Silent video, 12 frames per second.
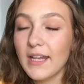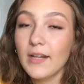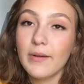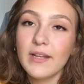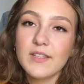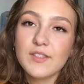
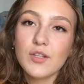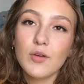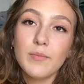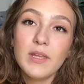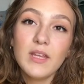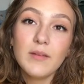Anyway,
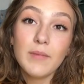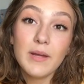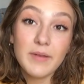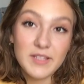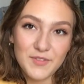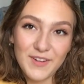so me and
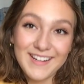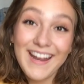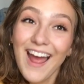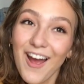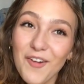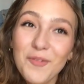my best friend,
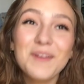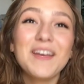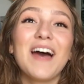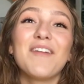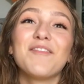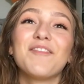now we
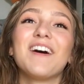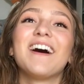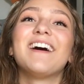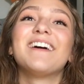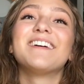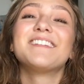have
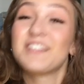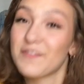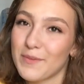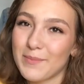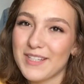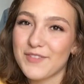a
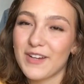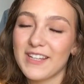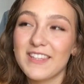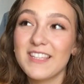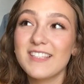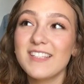different best friend.
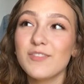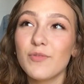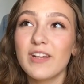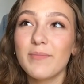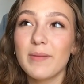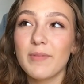This is
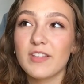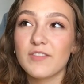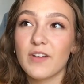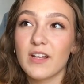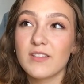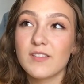one of my
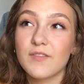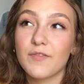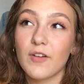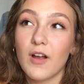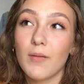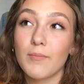best friends
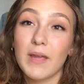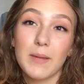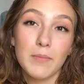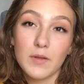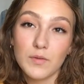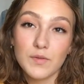from
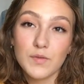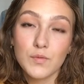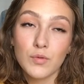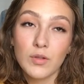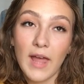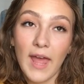like middle
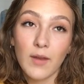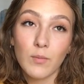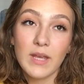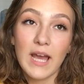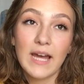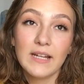school, and
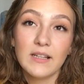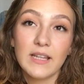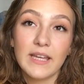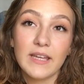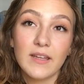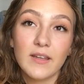we kind of
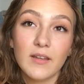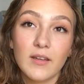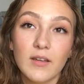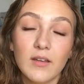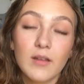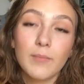like
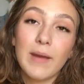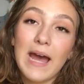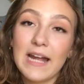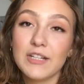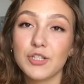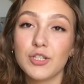
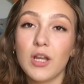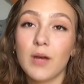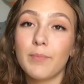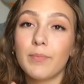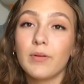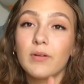patched
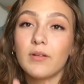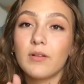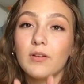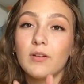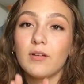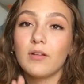up
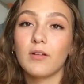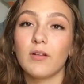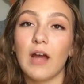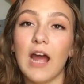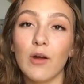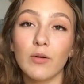
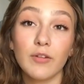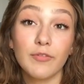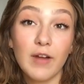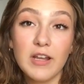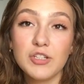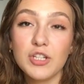our
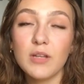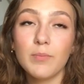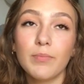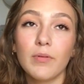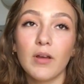friendship